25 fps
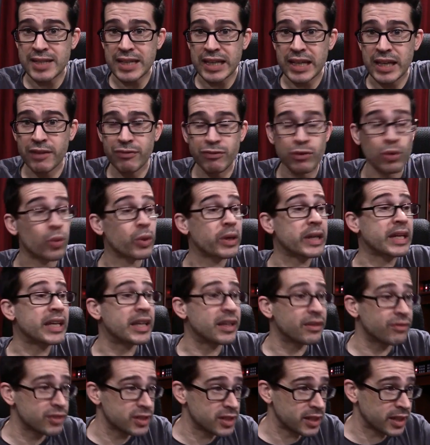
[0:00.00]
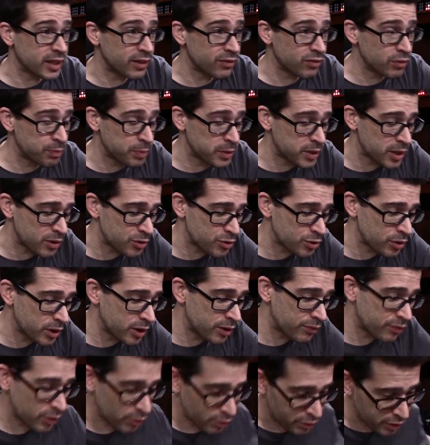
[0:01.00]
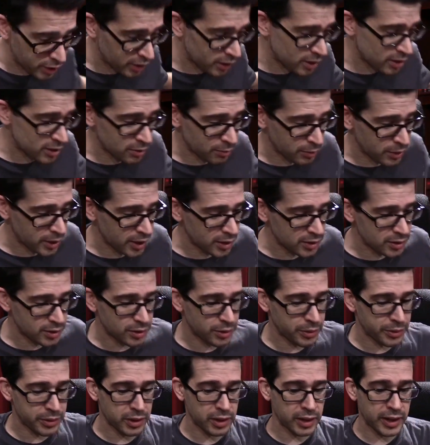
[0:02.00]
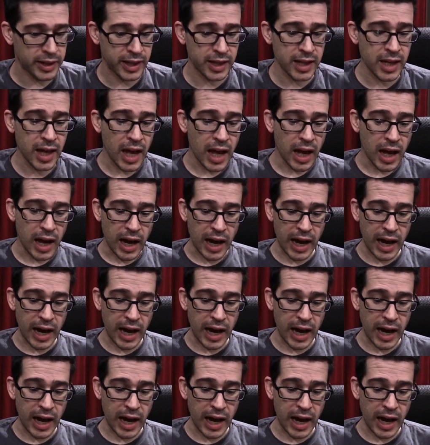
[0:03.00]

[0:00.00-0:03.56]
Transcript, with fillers: as a gift or give as a gift potentially if you think that somebody else is going to like it.